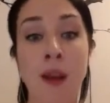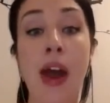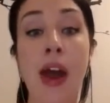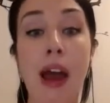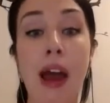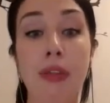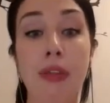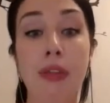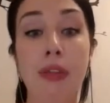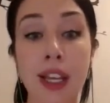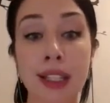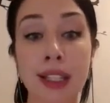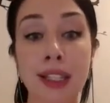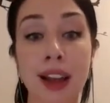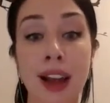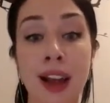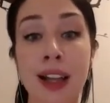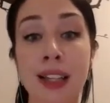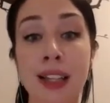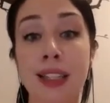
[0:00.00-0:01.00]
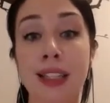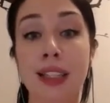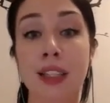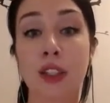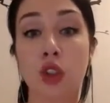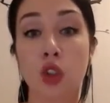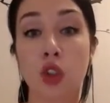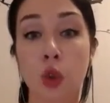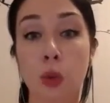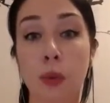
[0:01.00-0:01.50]
And this, guys,
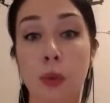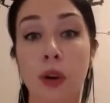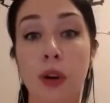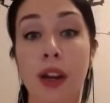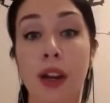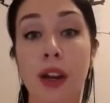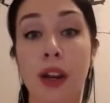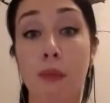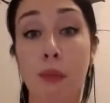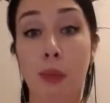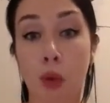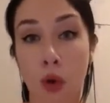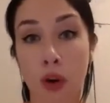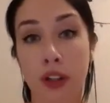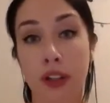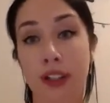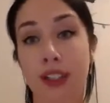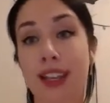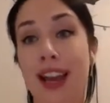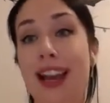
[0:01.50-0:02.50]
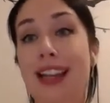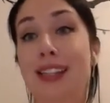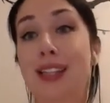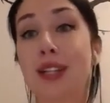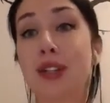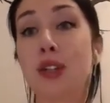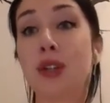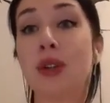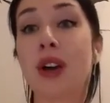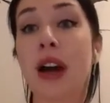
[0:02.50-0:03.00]
is super important. I
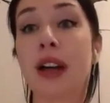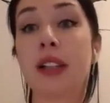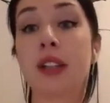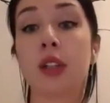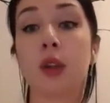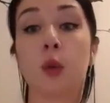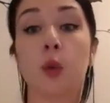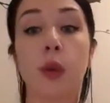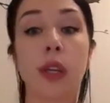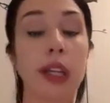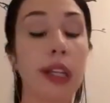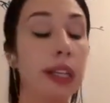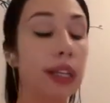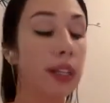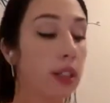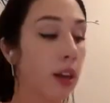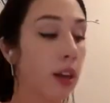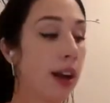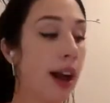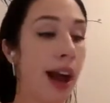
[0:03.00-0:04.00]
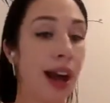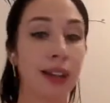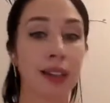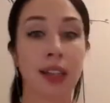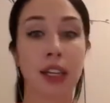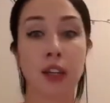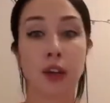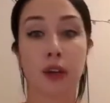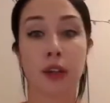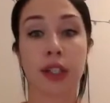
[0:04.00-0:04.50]
need you guys to really start
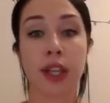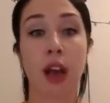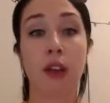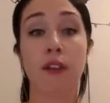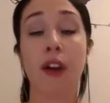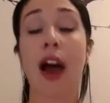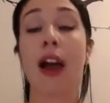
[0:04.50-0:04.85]
asking yourself.